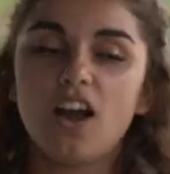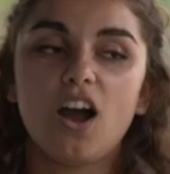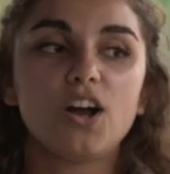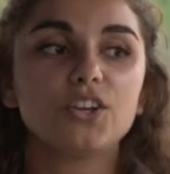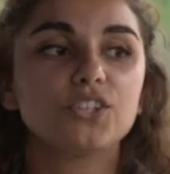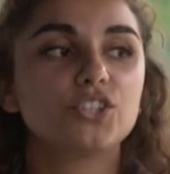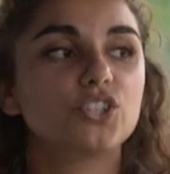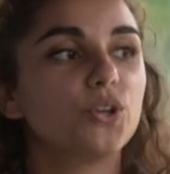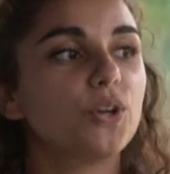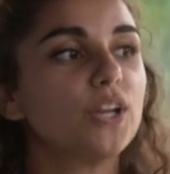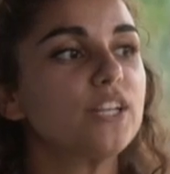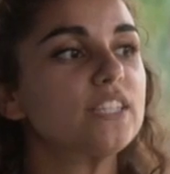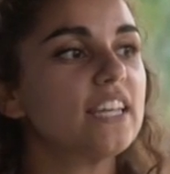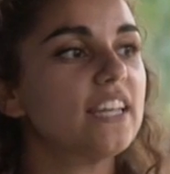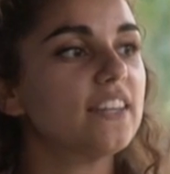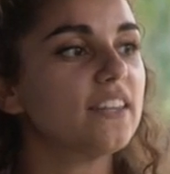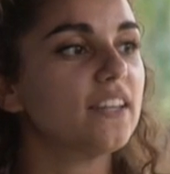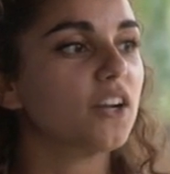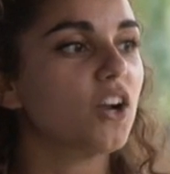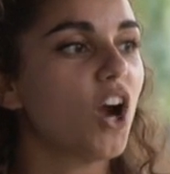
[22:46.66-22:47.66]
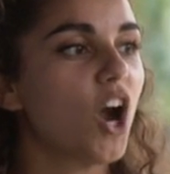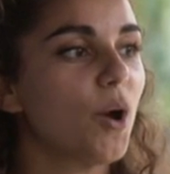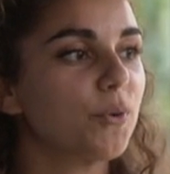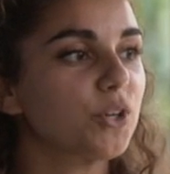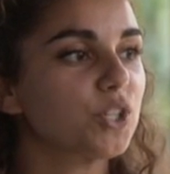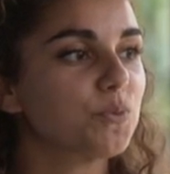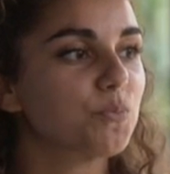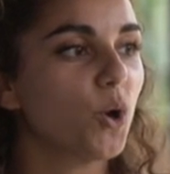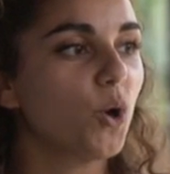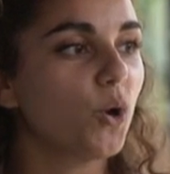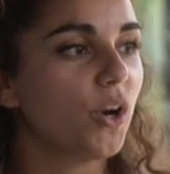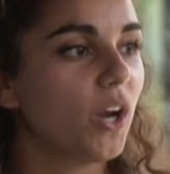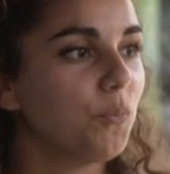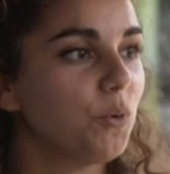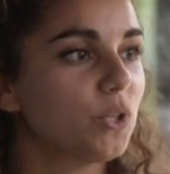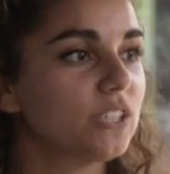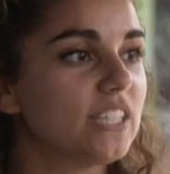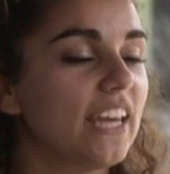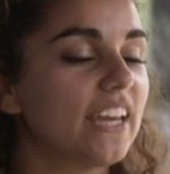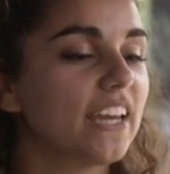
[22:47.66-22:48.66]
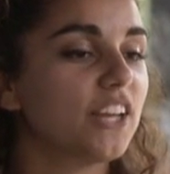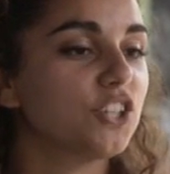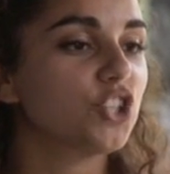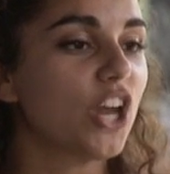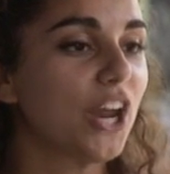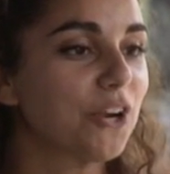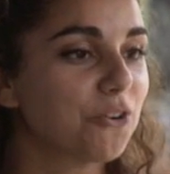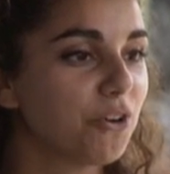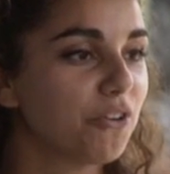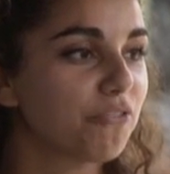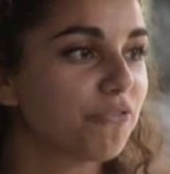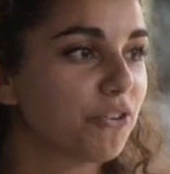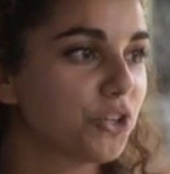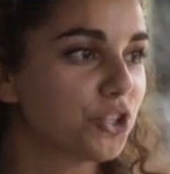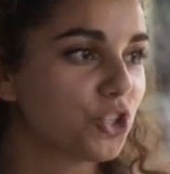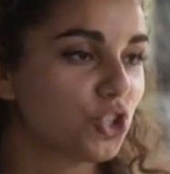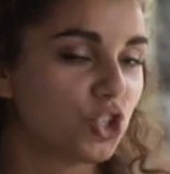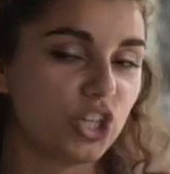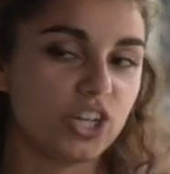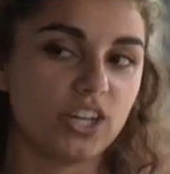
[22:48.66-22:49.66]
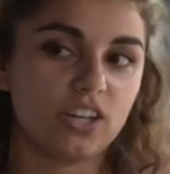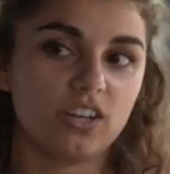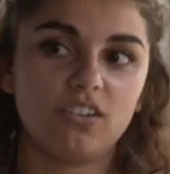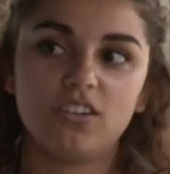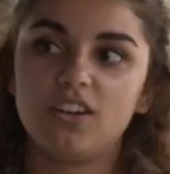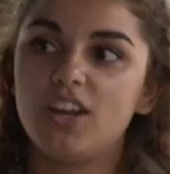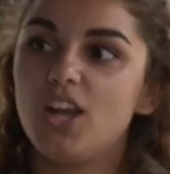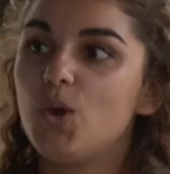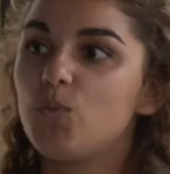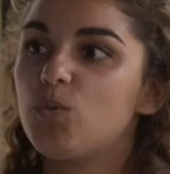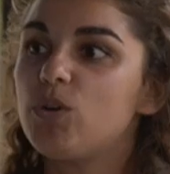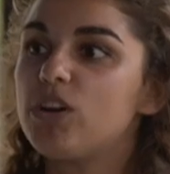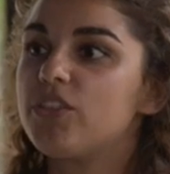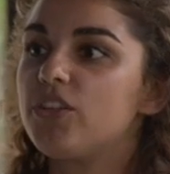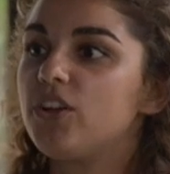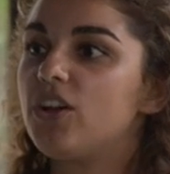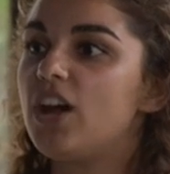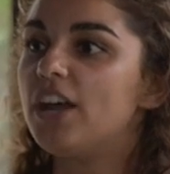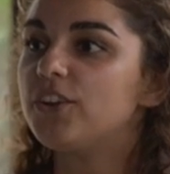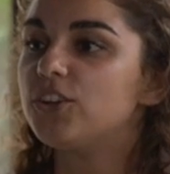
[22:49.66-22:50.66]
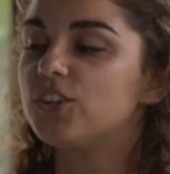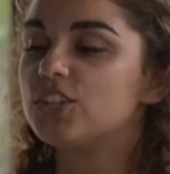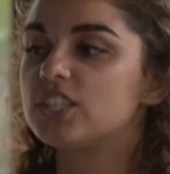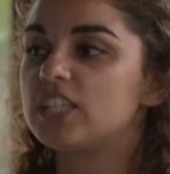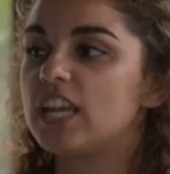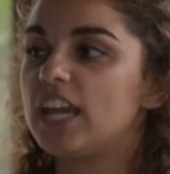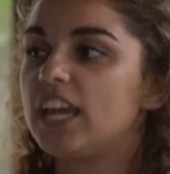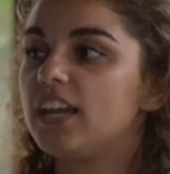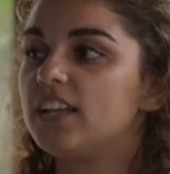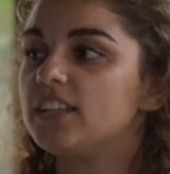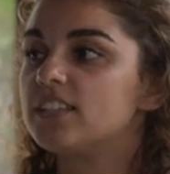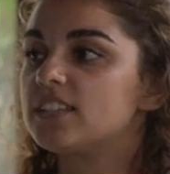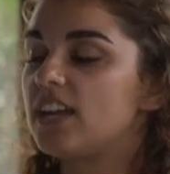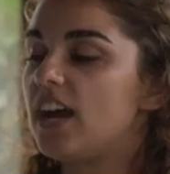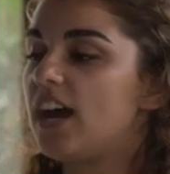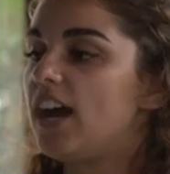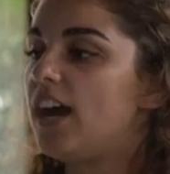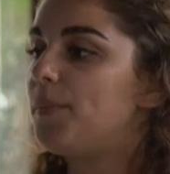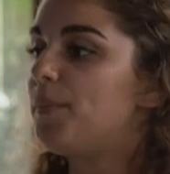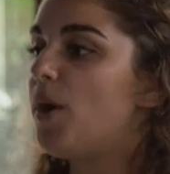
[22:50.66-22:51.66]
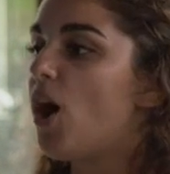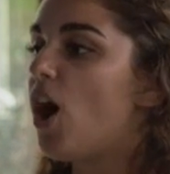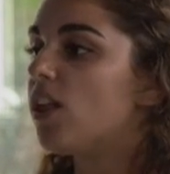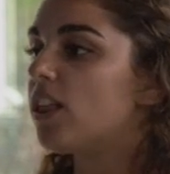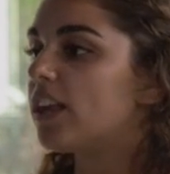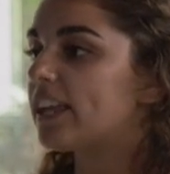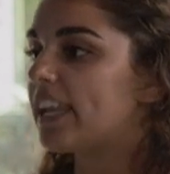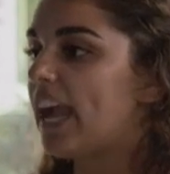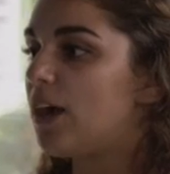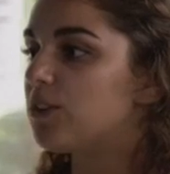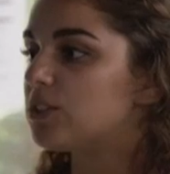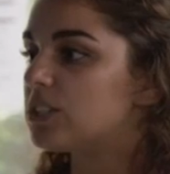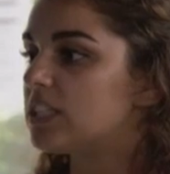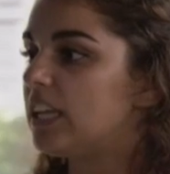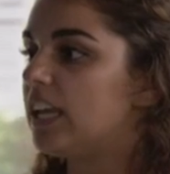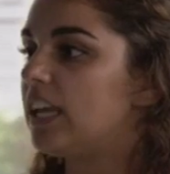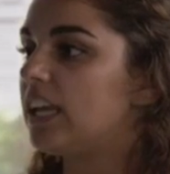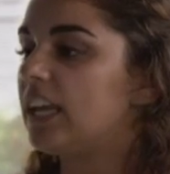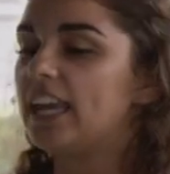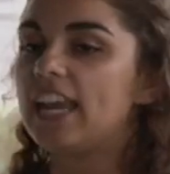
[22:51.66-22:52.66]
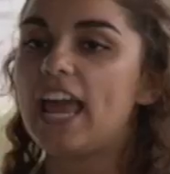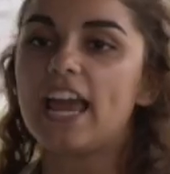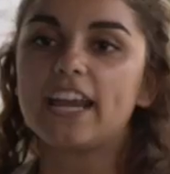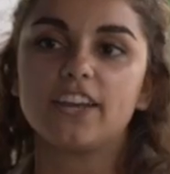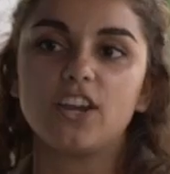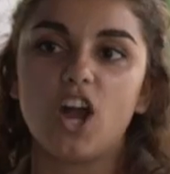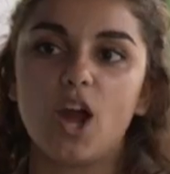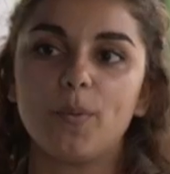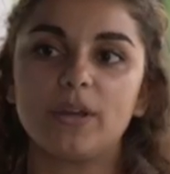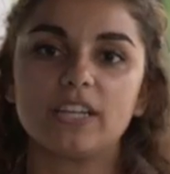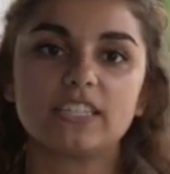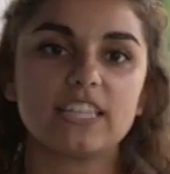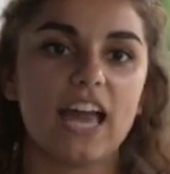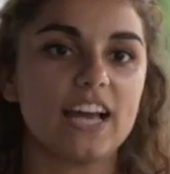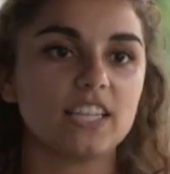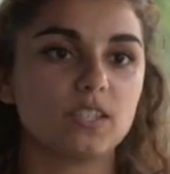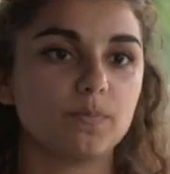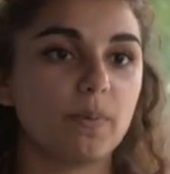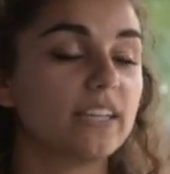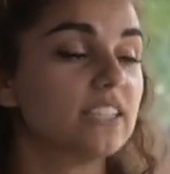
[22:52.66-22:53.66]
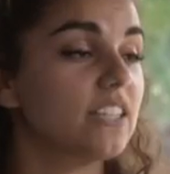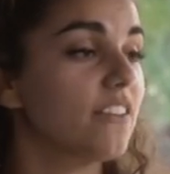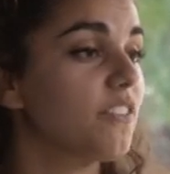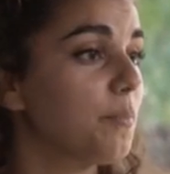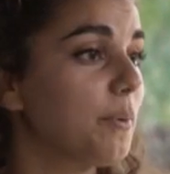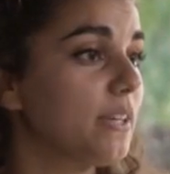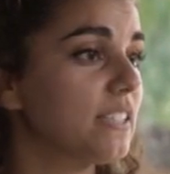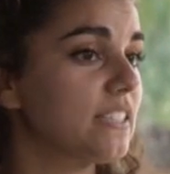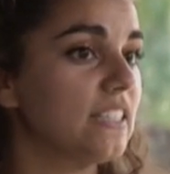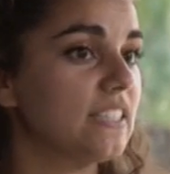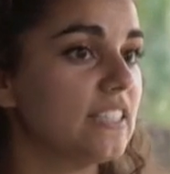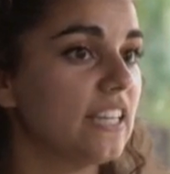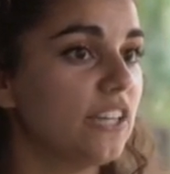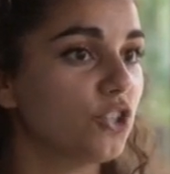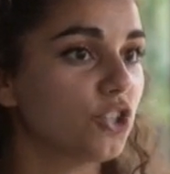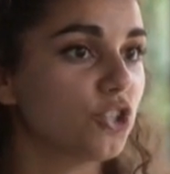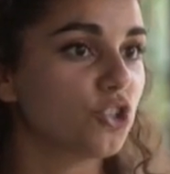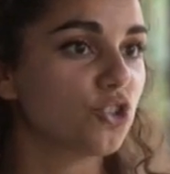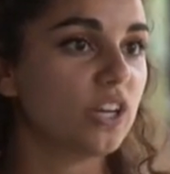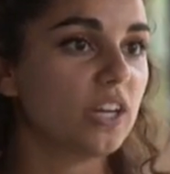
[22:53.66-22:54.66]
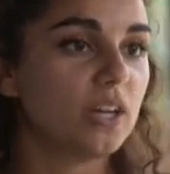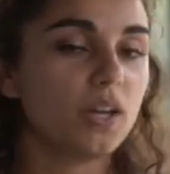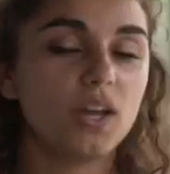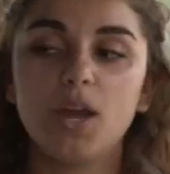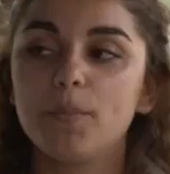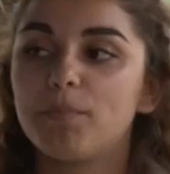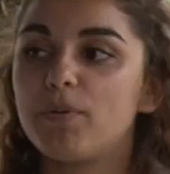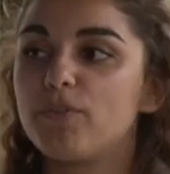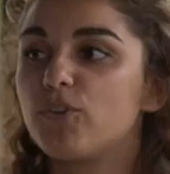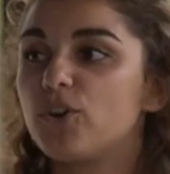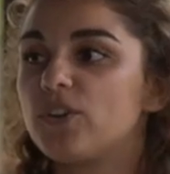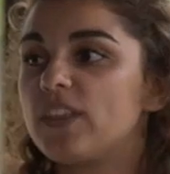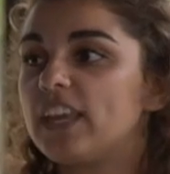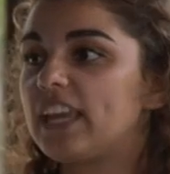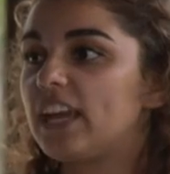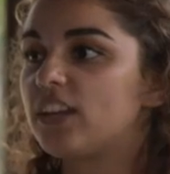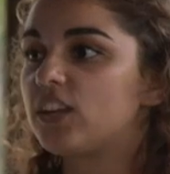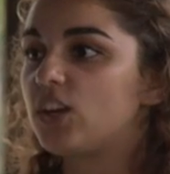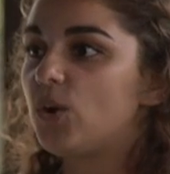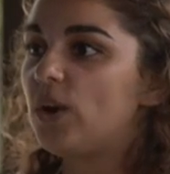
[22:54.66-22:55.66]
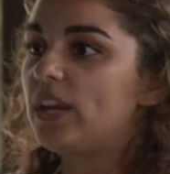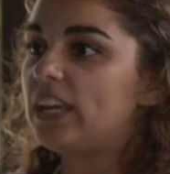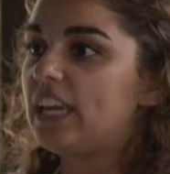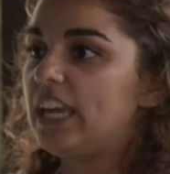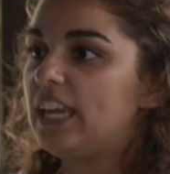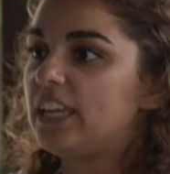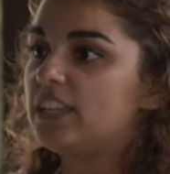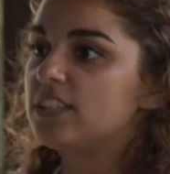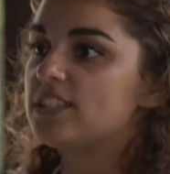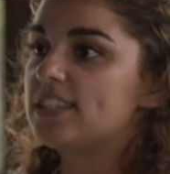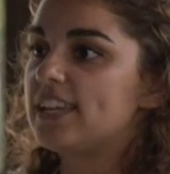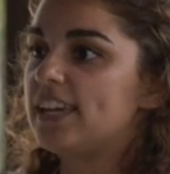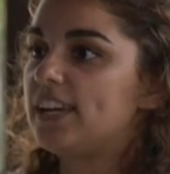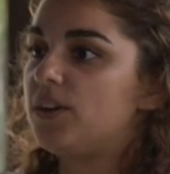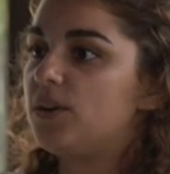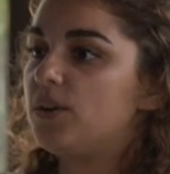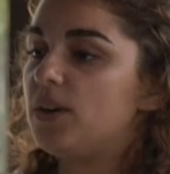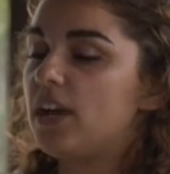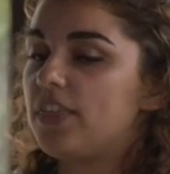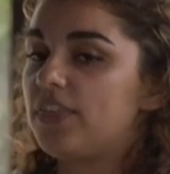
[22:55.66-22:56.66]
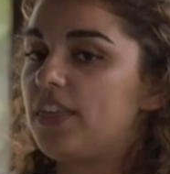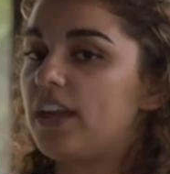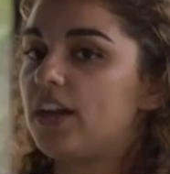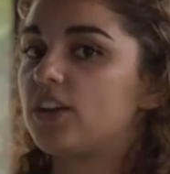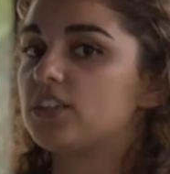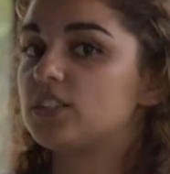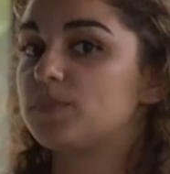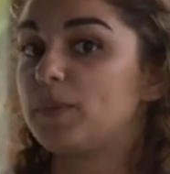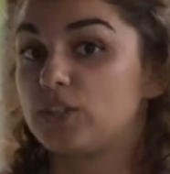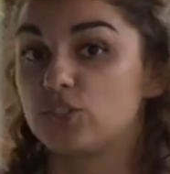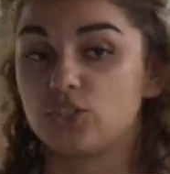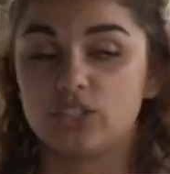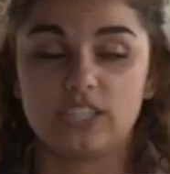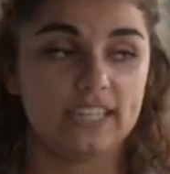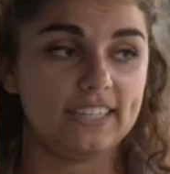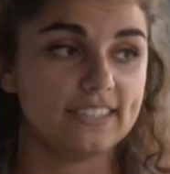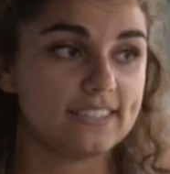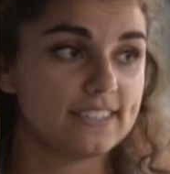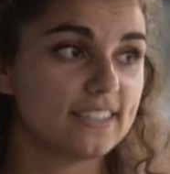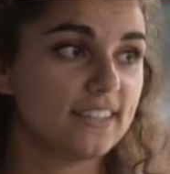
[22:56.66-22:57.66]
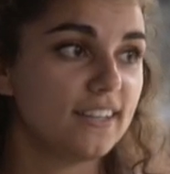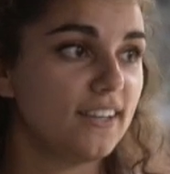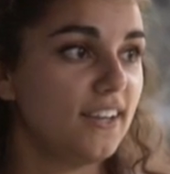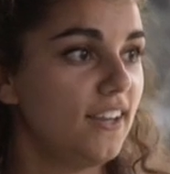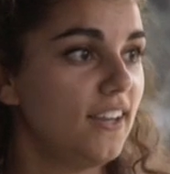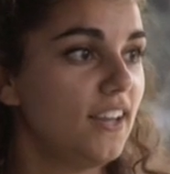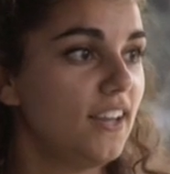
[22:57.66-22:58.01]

All students in the commerce program will take a general first year where they'll understand um, all accounting and economics aspects of the business industry before they get going into their specialties.